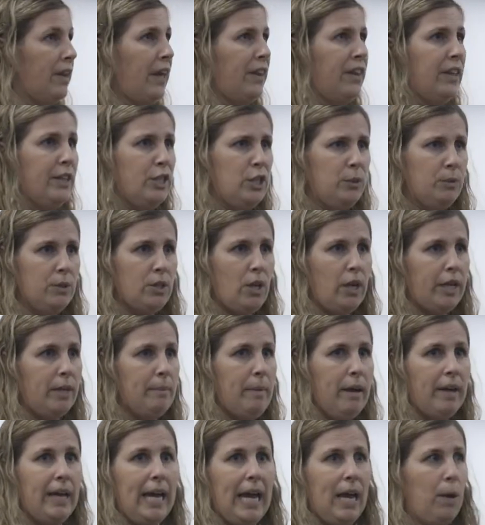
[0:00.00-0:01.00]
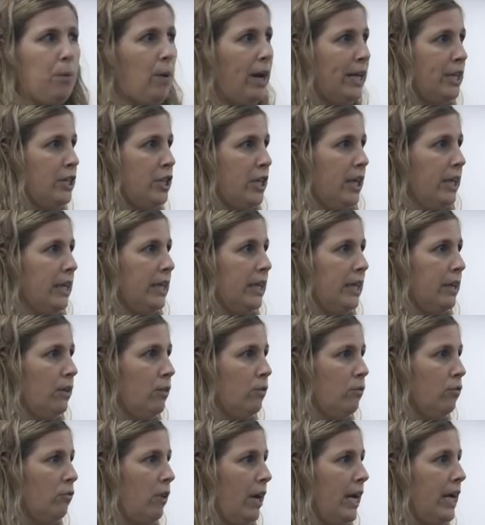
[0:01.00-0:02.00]
think she was talking about KY jelly,
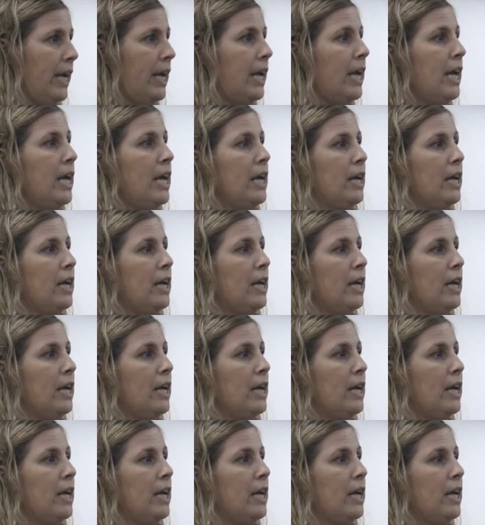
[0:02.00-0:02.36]
right?